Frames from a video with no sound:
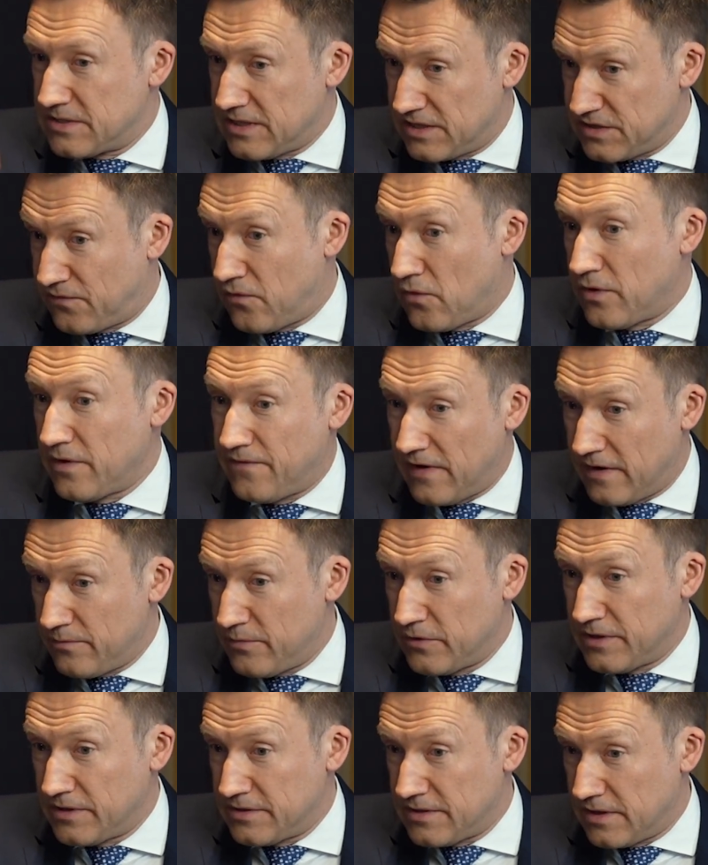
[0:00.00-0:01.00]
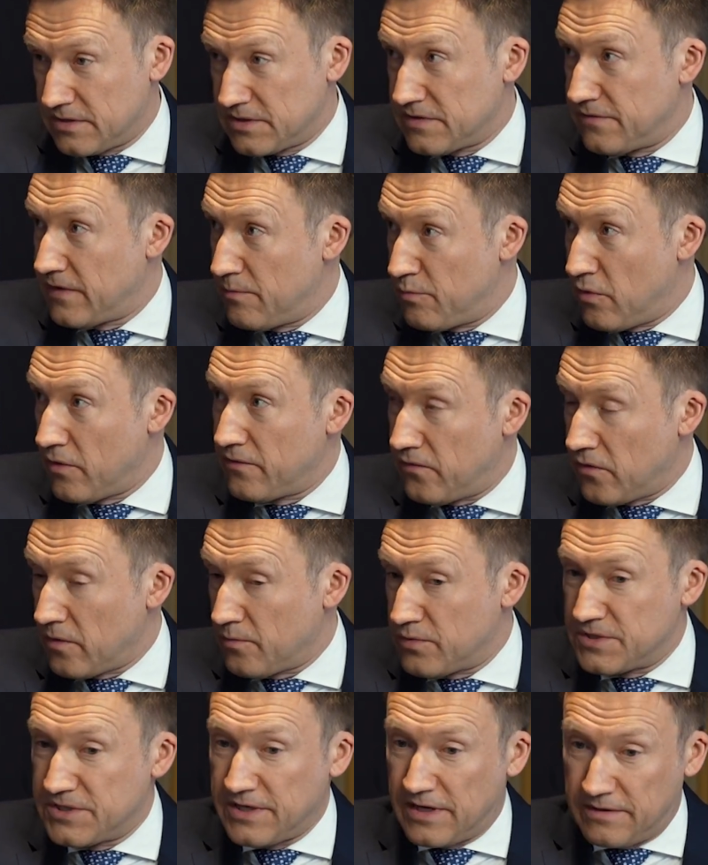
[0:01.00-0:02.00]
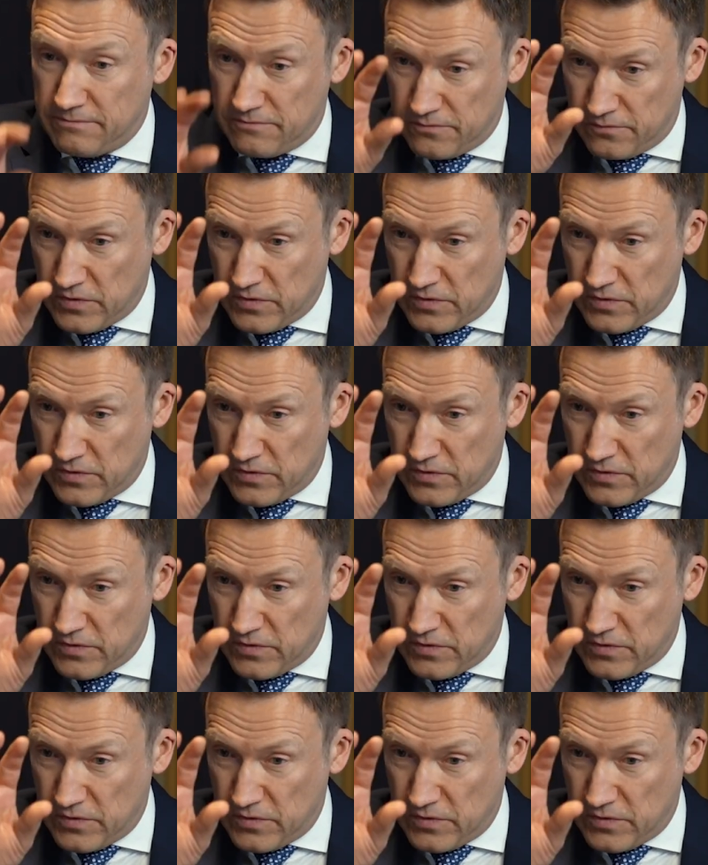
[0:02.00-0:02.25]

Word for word: That's 45 million tons of 8.4%,